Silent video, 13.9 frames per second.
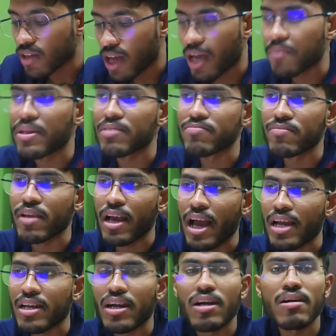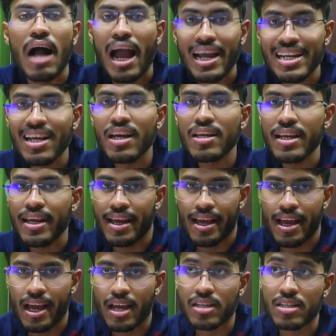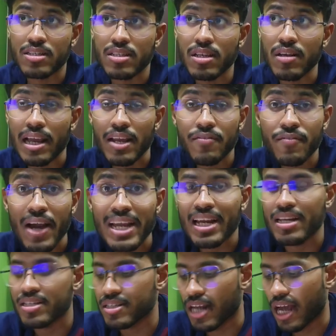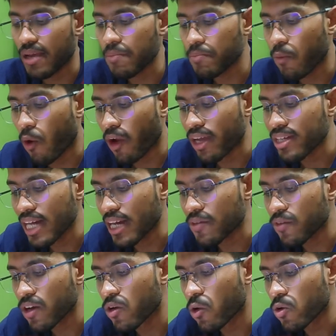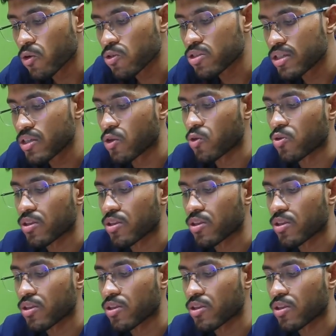ideally at the infinite time point, it will go to 0.